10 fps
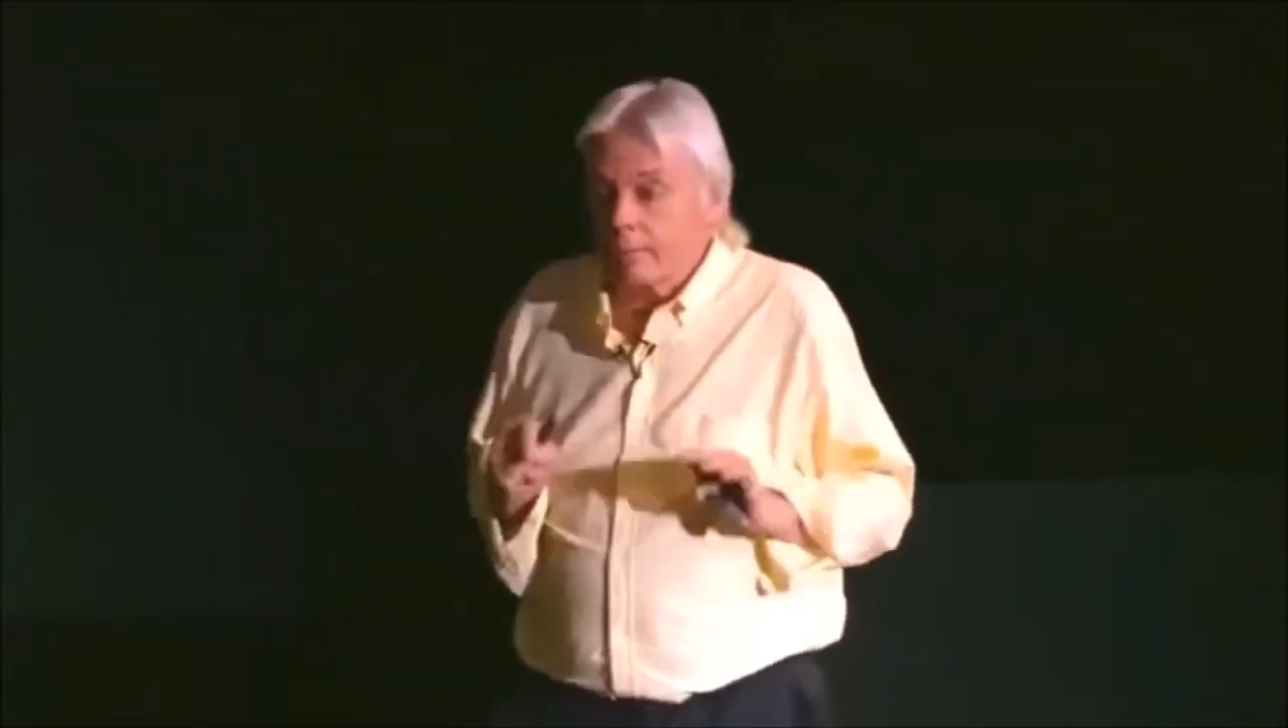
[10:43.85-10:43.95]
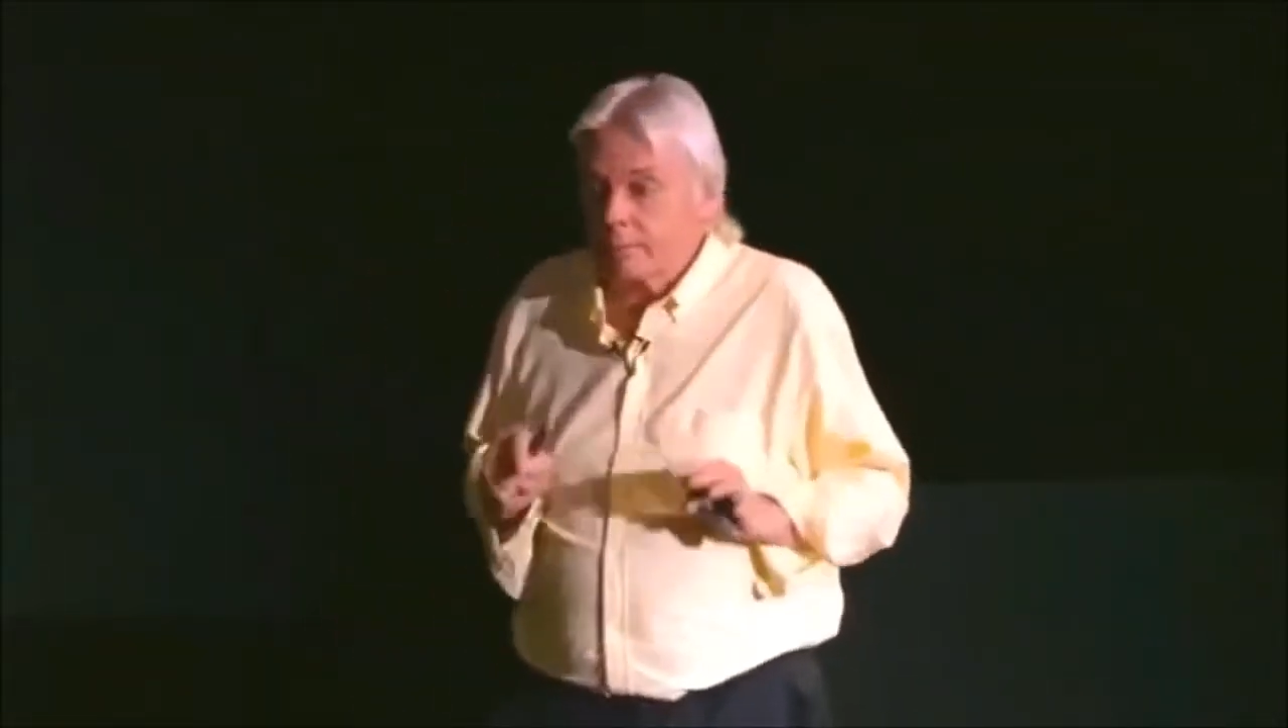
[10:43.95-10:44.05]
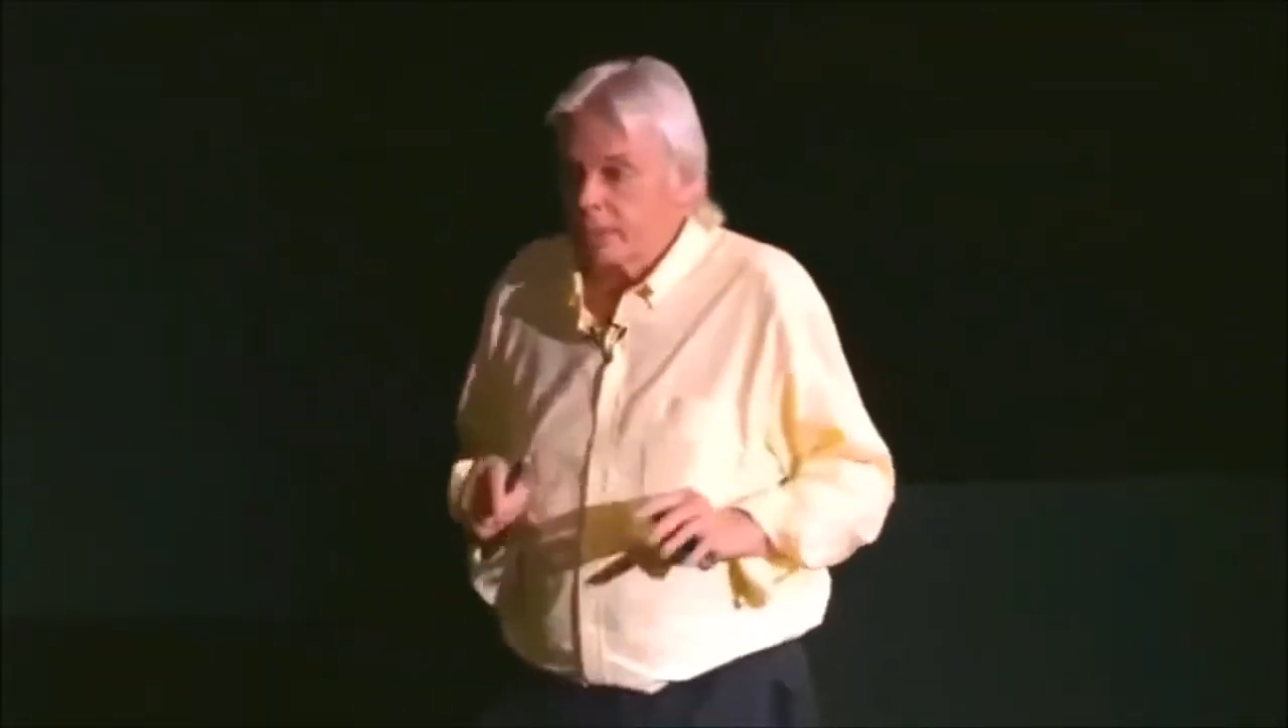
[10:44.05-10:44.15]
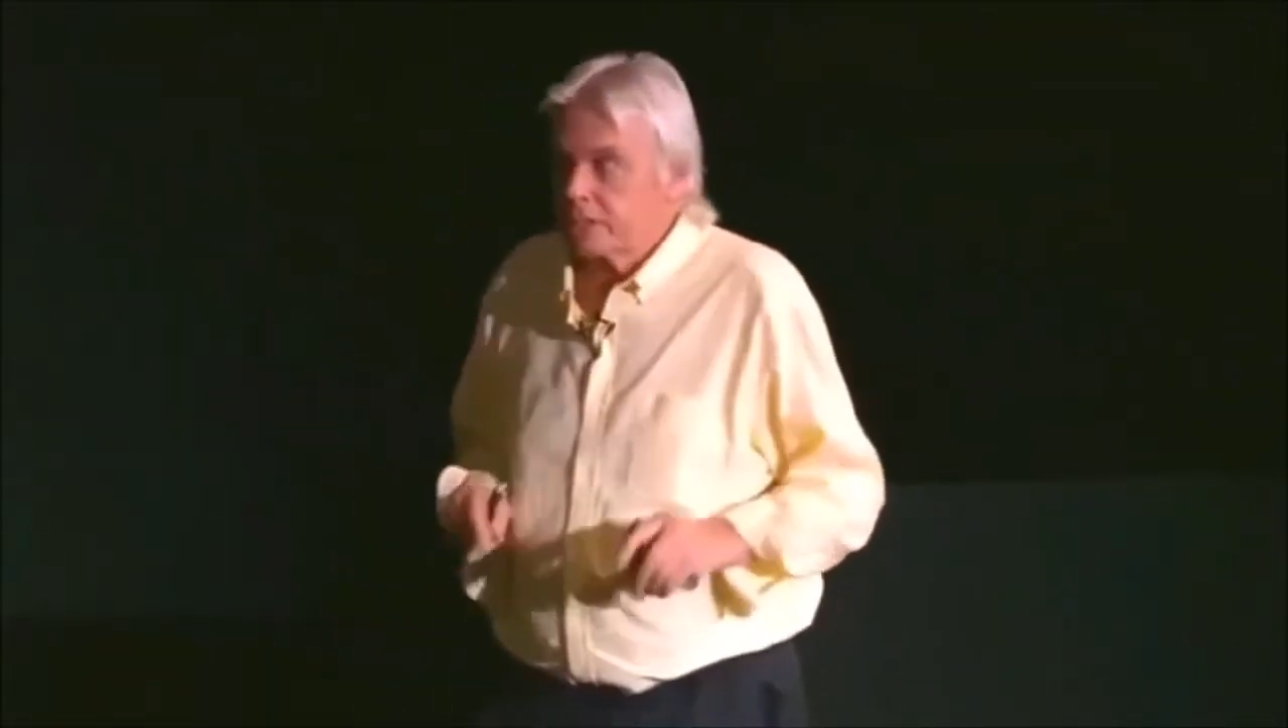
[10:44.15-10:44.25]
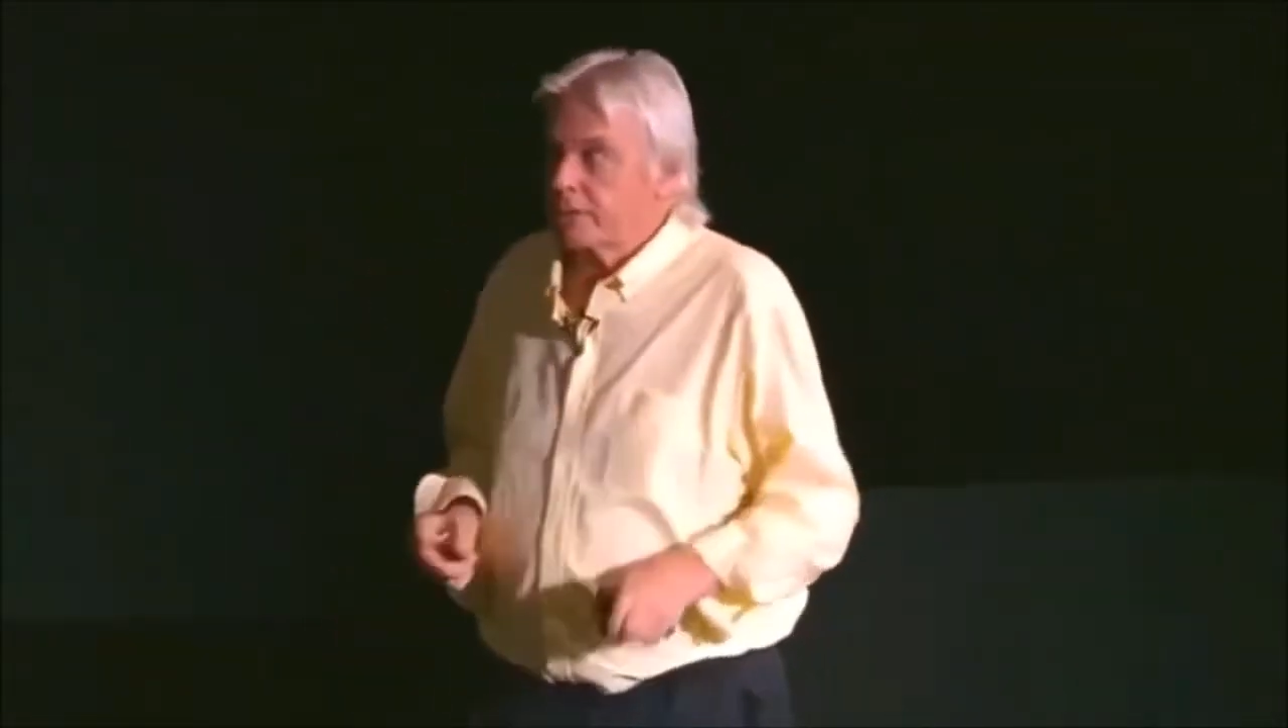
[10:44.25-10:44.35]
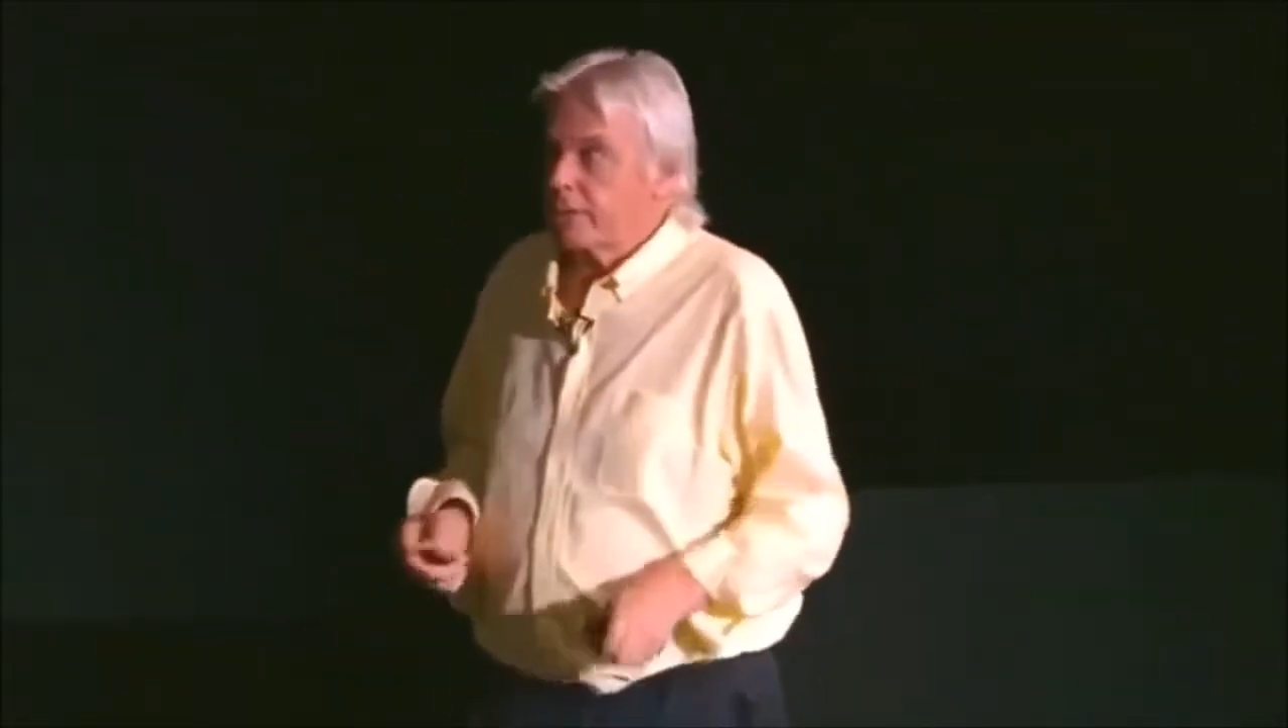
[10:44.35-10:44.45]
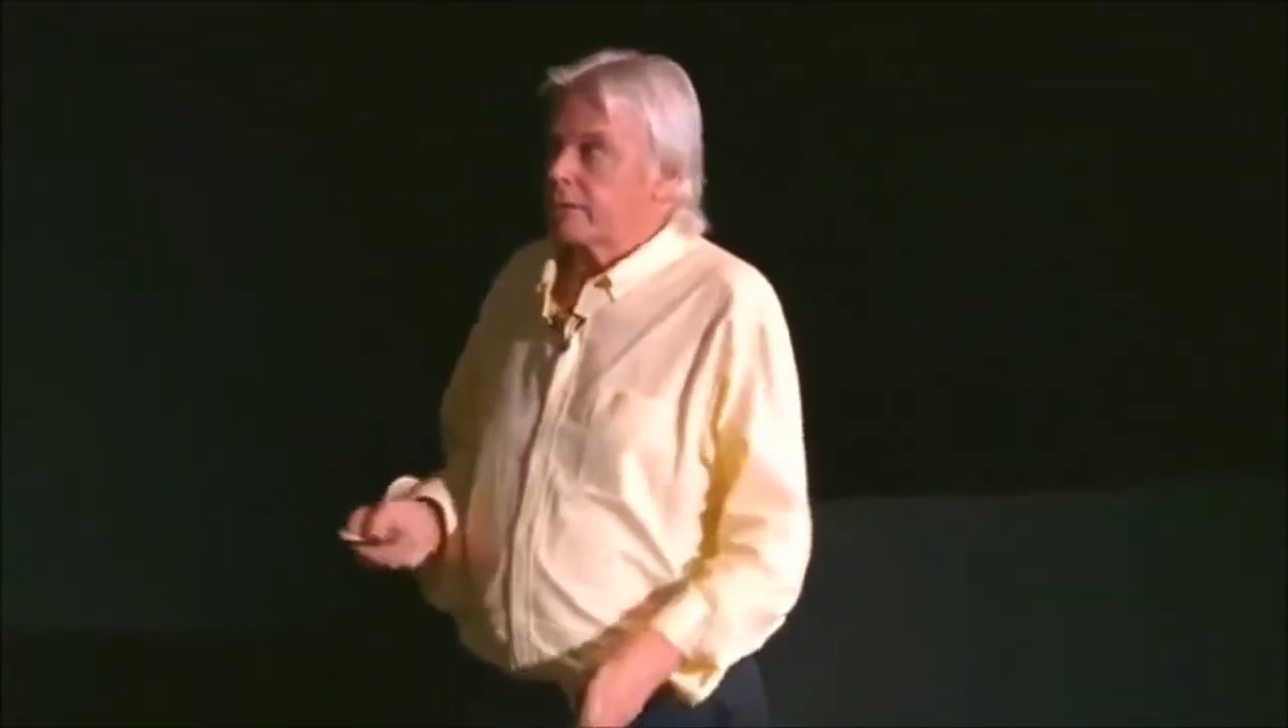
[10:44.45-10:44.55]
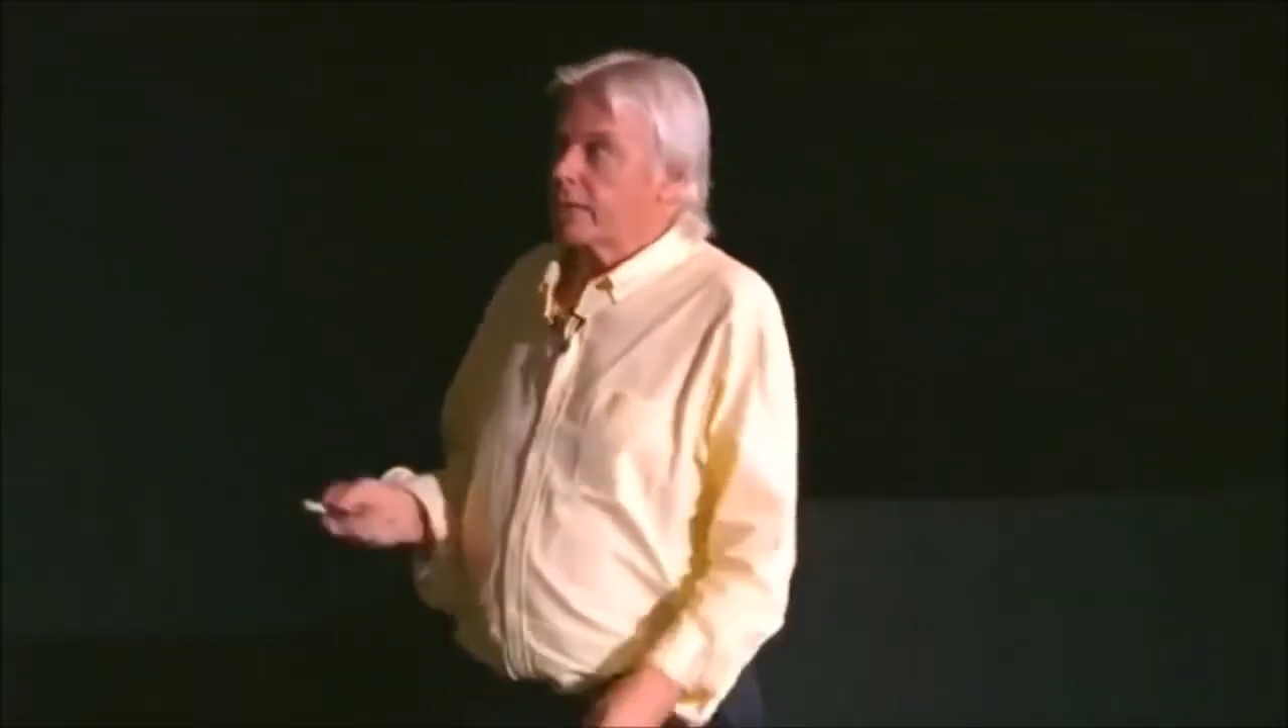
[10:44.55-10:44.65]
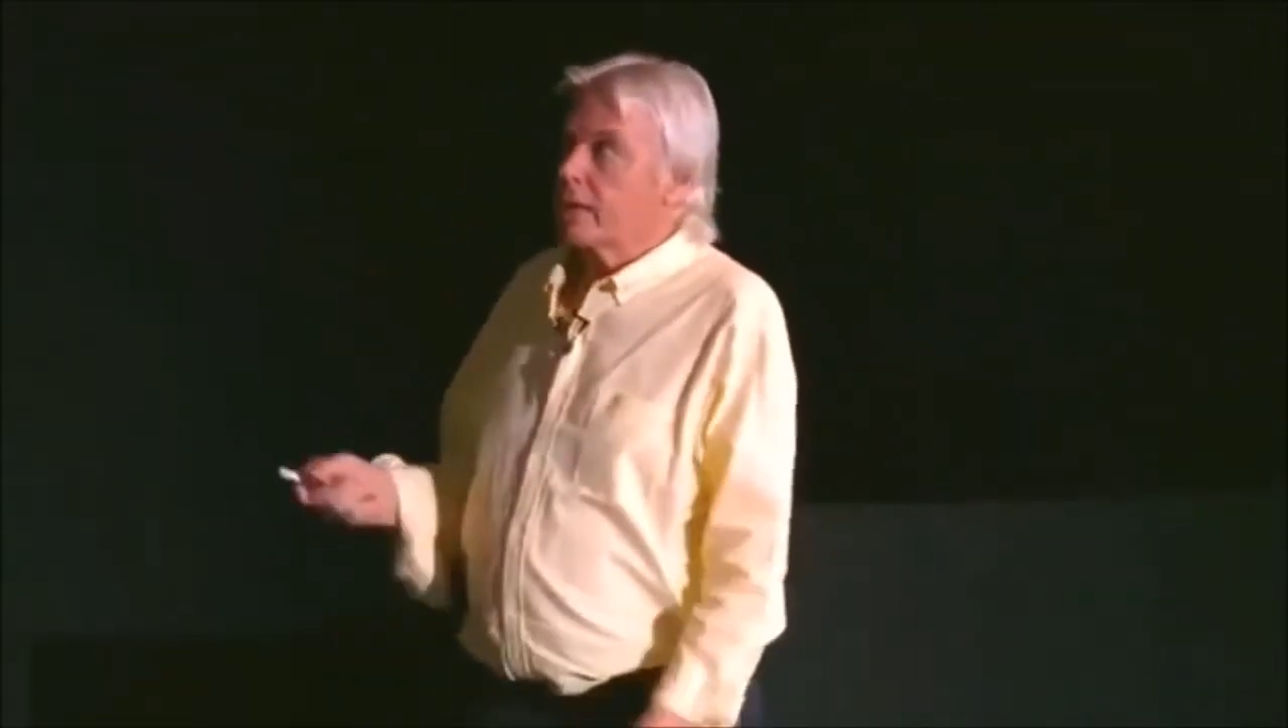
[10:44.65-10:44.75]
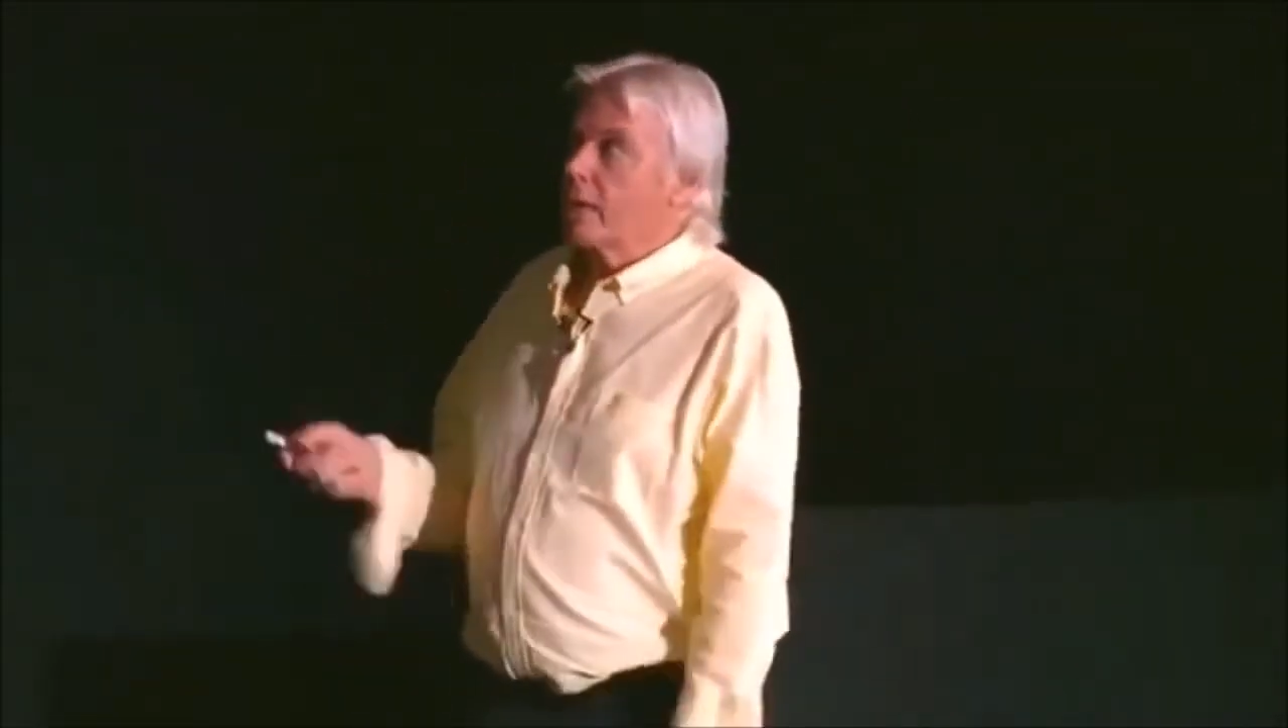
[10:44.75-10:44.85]
reptilians or
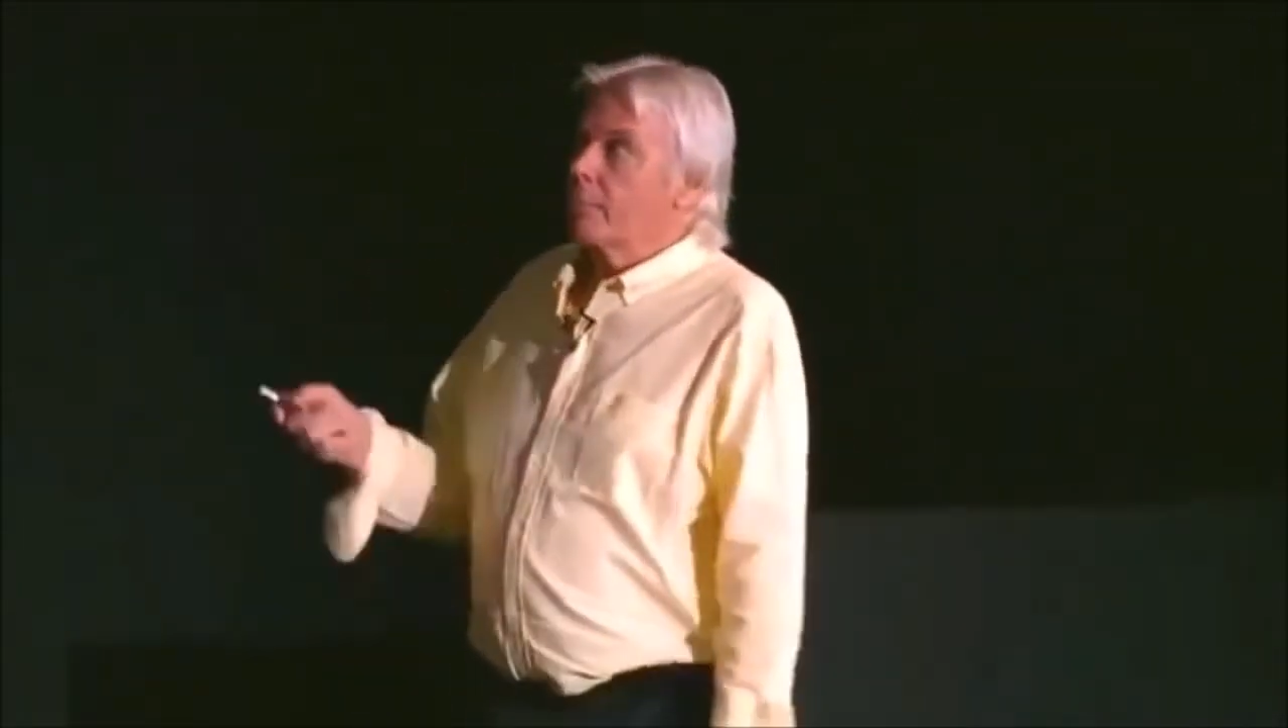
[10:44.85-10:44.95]
anything.